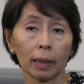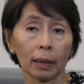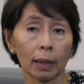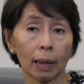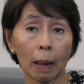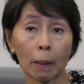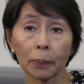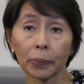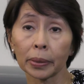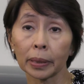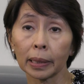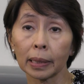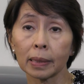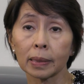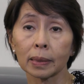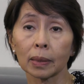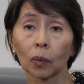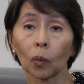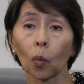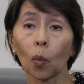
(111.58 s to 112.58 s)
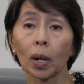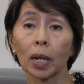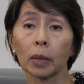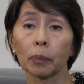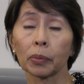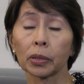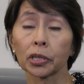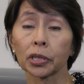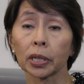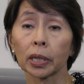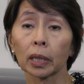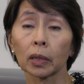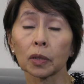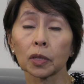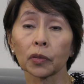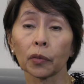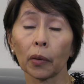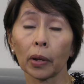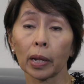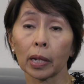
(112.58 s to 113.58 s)
companies, and one in particular
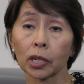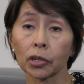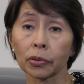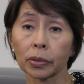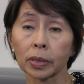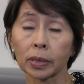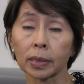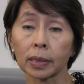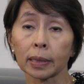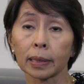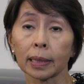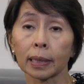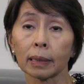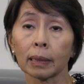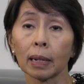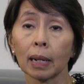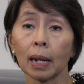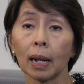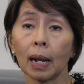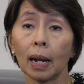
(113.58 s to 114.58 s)
is very interested in